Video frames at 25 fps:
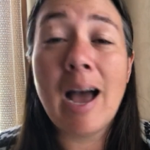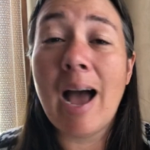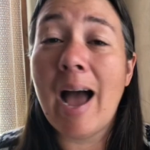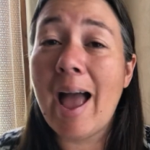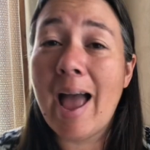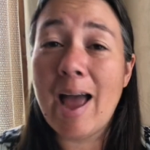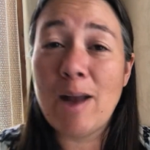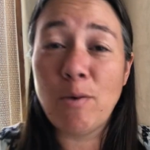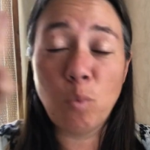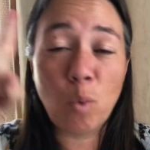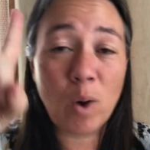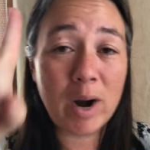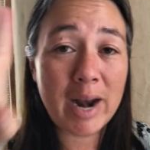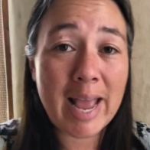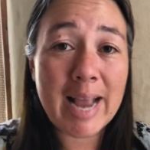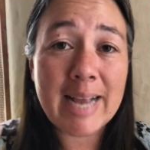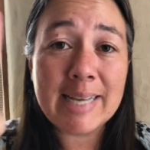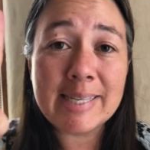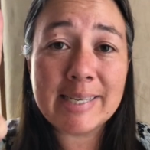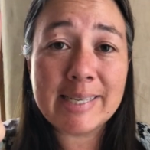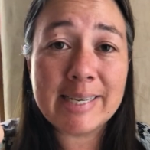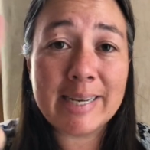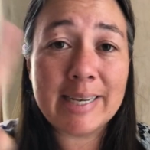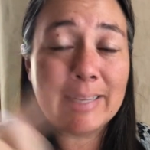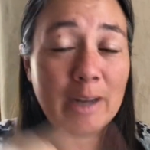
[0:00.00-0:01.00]
I had one
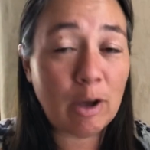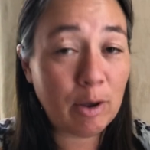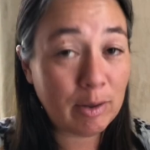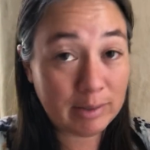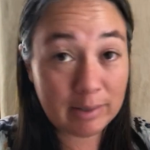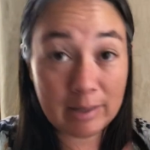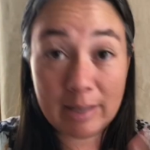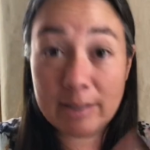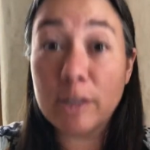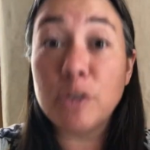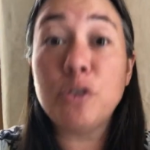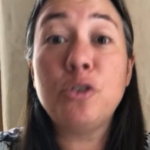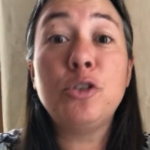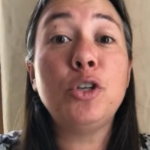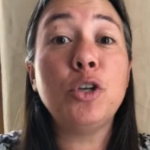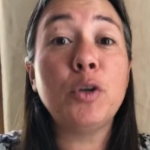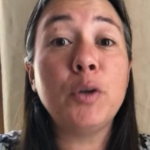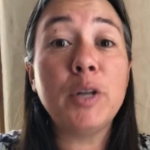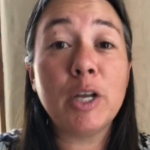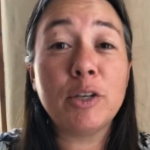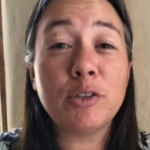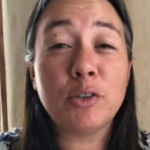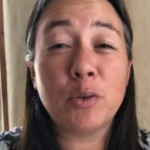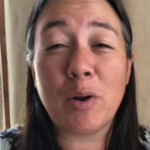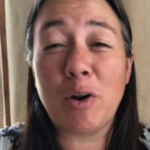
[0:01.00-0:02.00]
AC. Now it's a
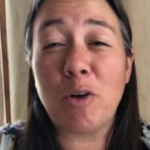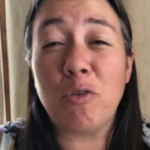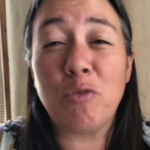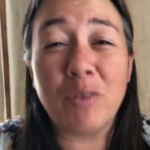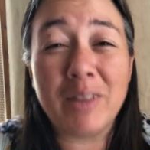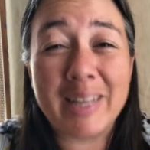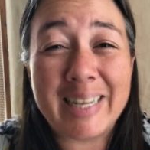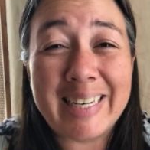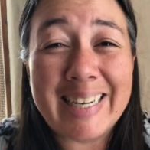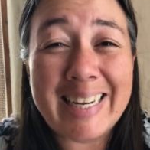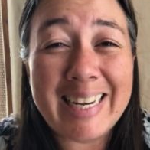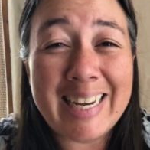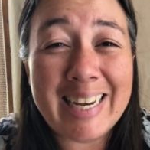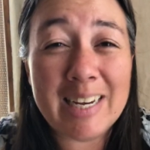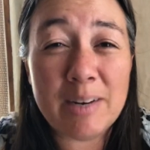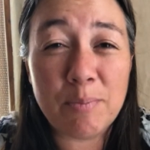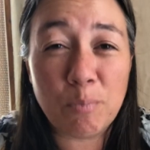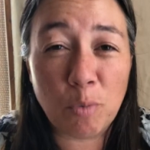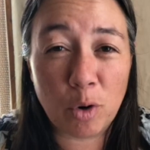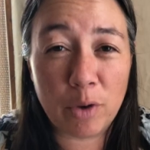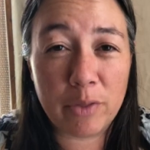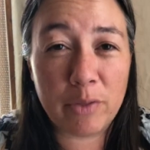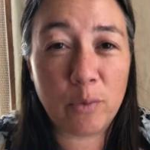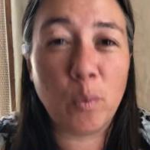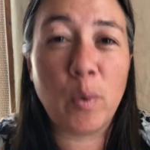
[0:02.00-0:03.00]
studio, so I don't really need
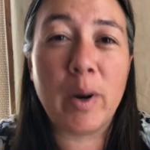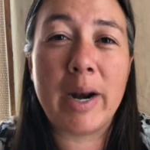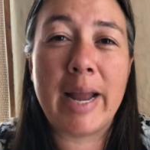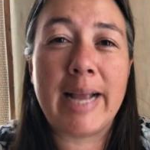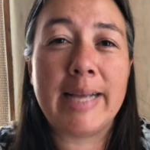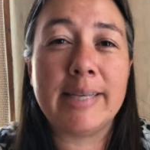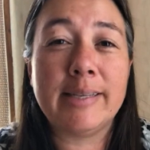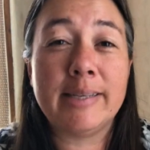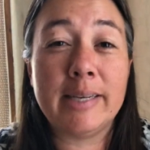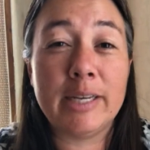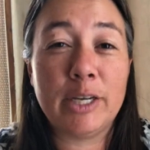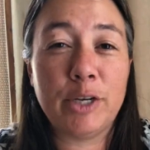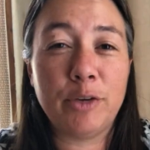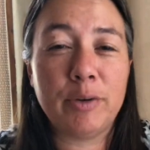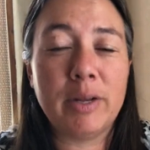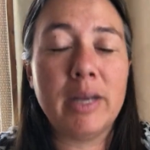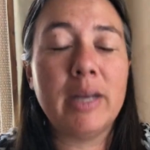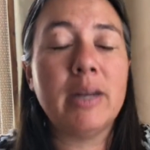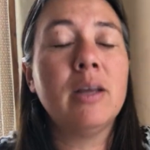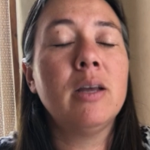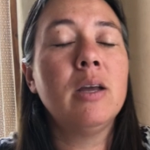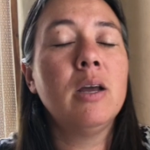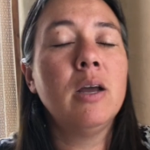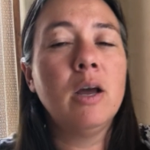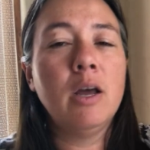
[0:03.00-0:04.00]
more than one AC
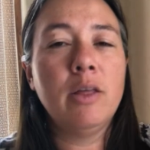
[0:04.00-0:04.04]
unit.